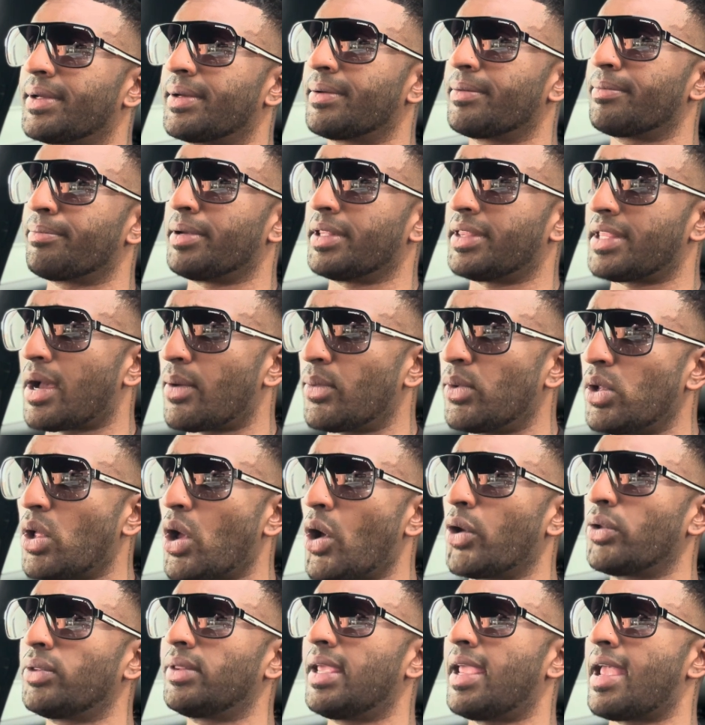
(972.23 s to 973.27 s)
But that will
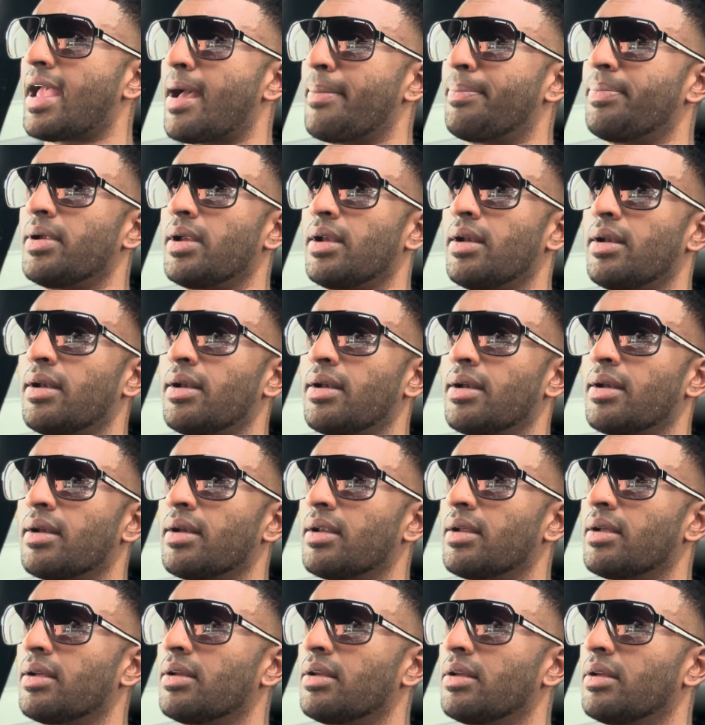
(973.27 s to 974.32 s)
only happen
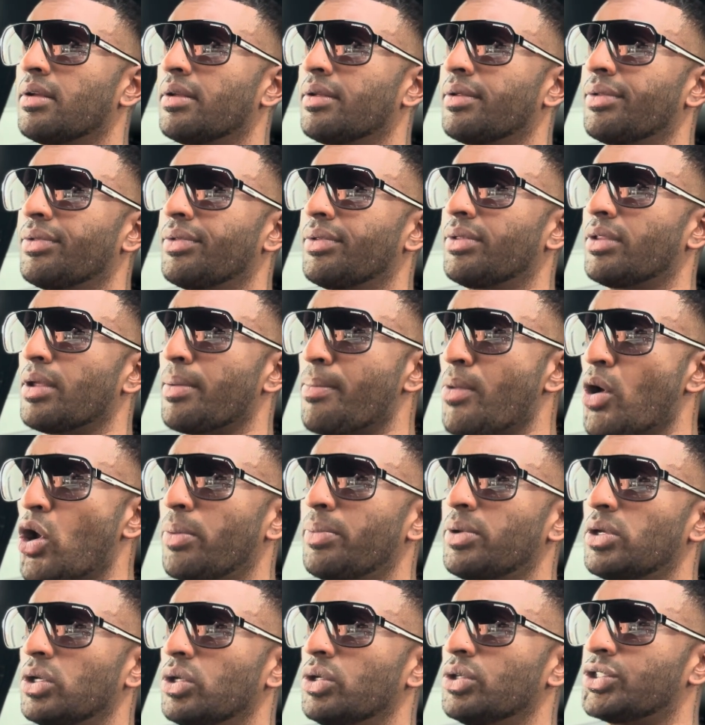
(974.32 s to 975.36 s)
the
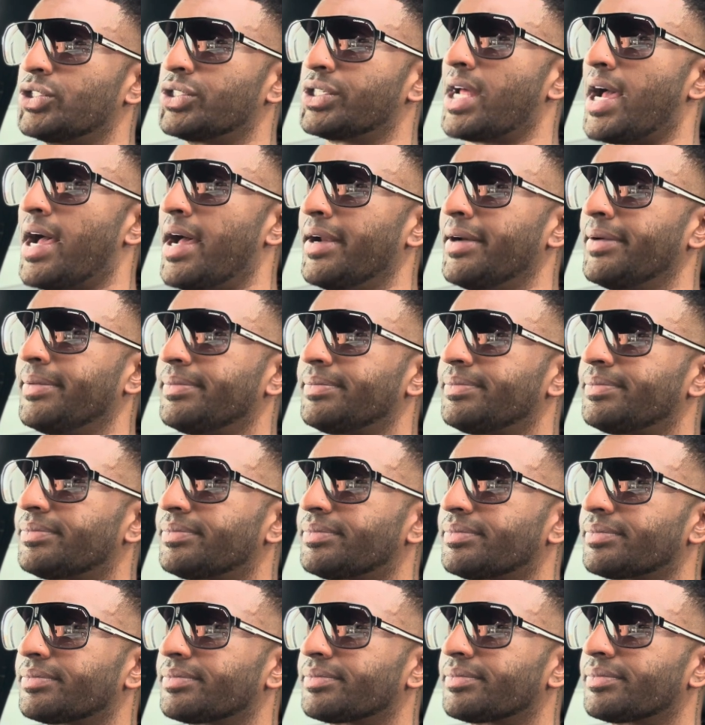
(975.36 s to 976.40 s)
moment you start
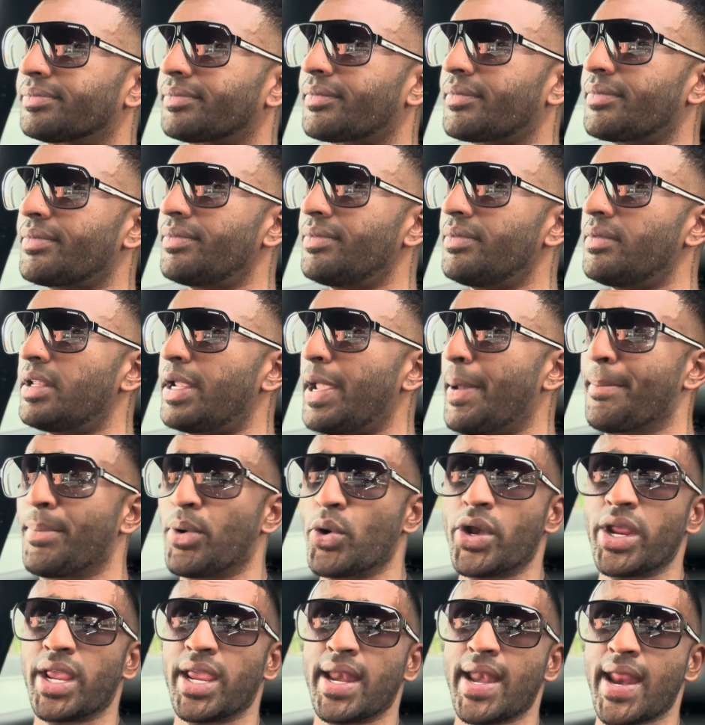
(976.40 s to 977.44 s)

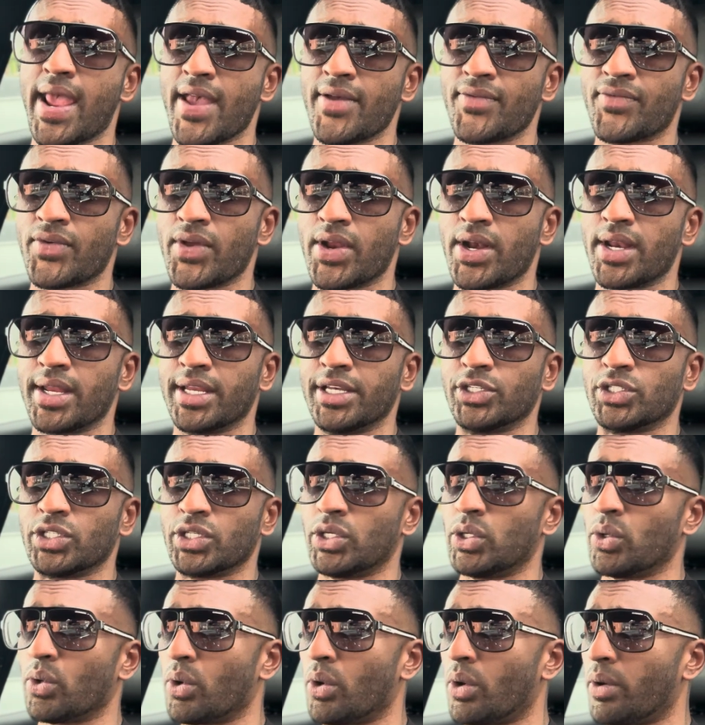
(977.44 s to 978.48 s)
putting in effort into
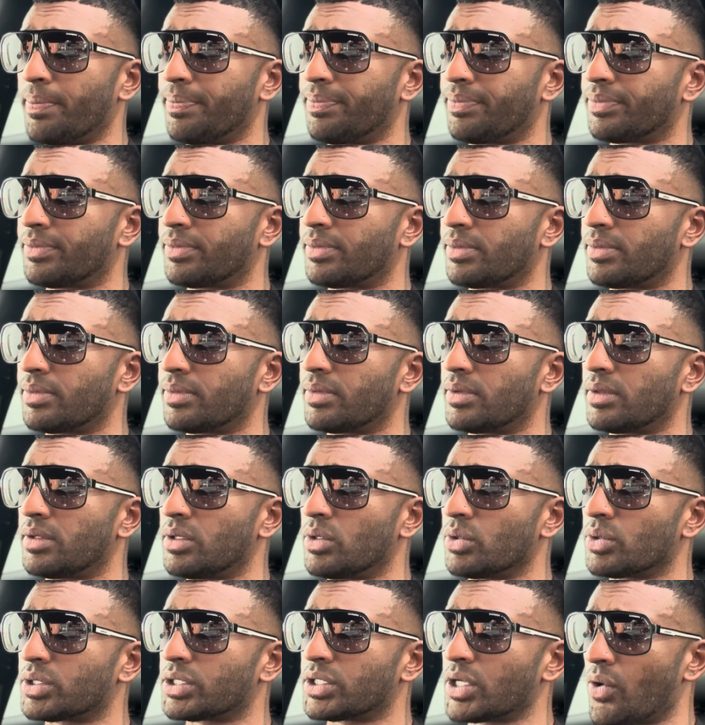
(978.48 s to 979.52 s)
your
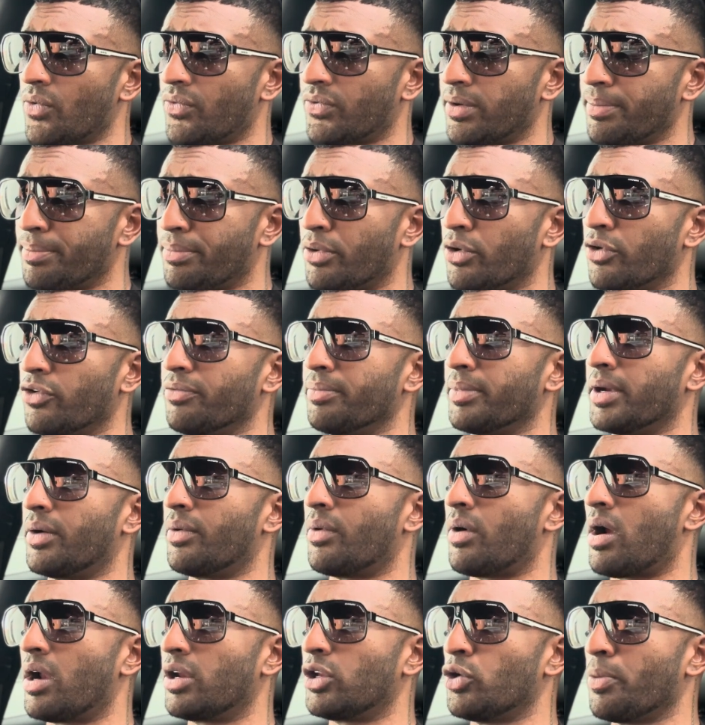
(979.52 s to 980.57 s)
self-improvement,
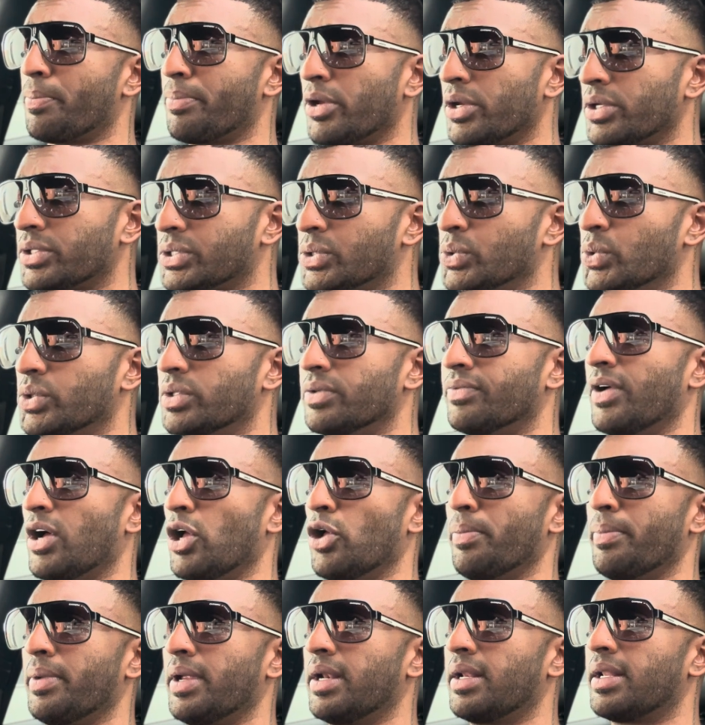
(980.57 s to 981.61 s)
right? Your personal
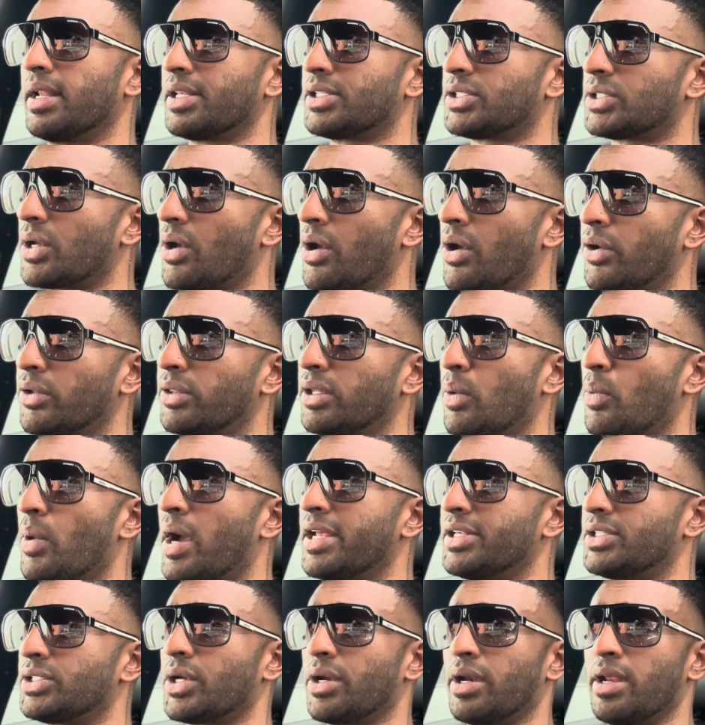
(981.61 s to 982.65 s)
development. That's the only way
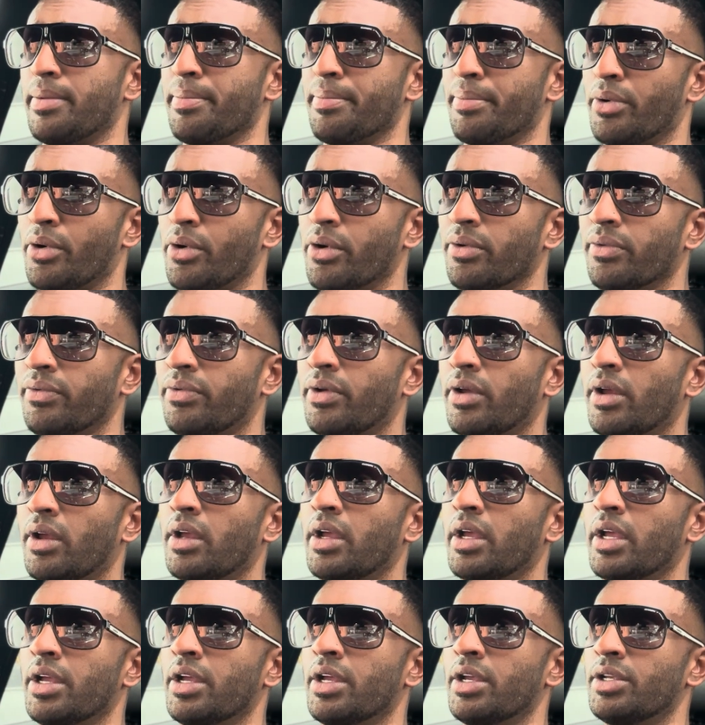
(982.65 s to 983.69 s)
it's going to improve.
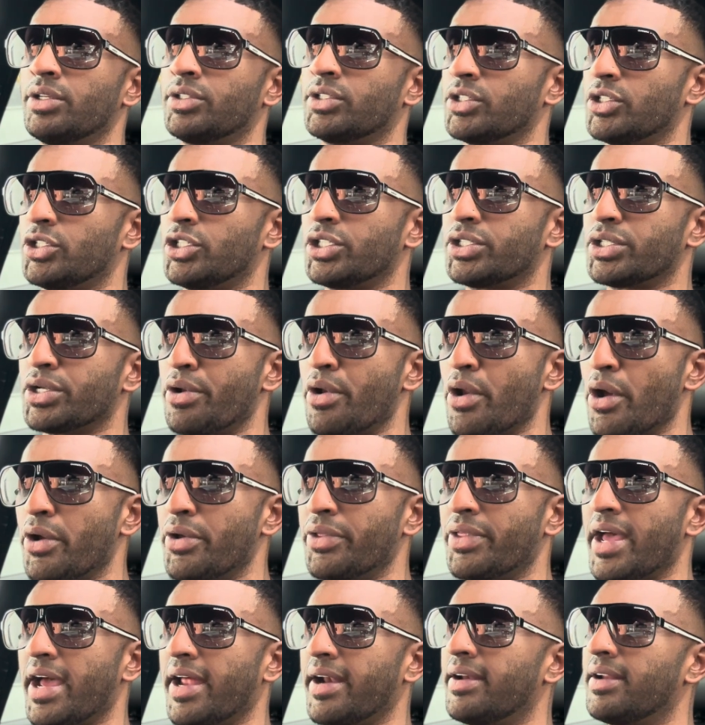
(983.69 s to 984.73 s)
So just know
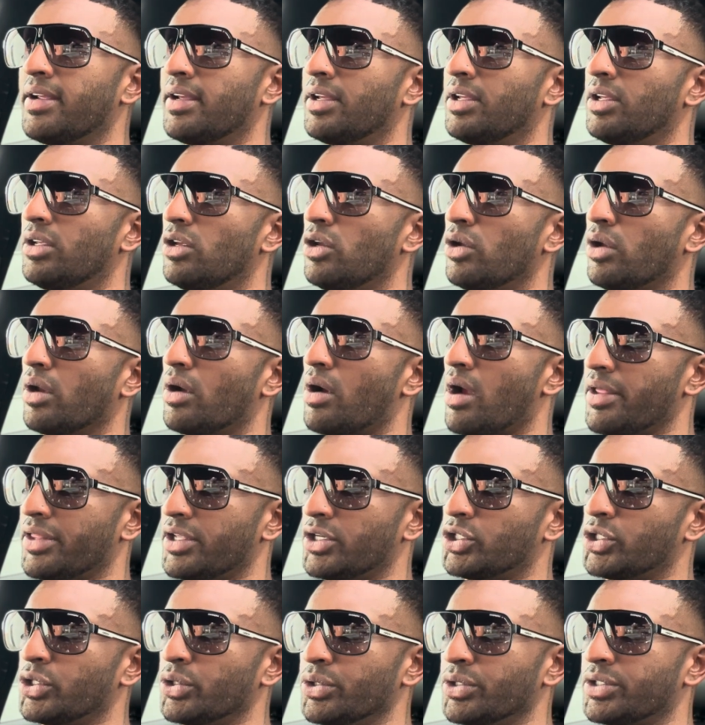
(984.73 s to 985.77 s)
that you can either
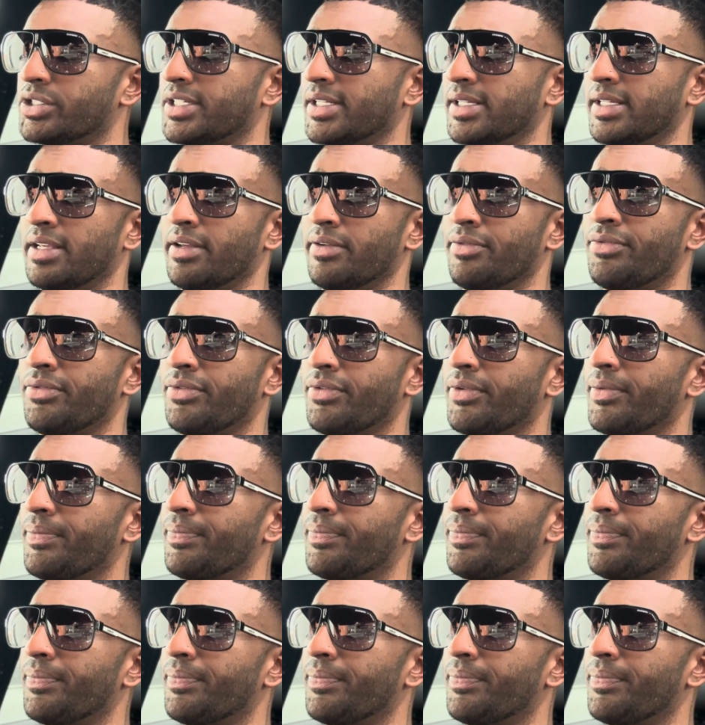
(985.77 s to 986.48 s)
choose to live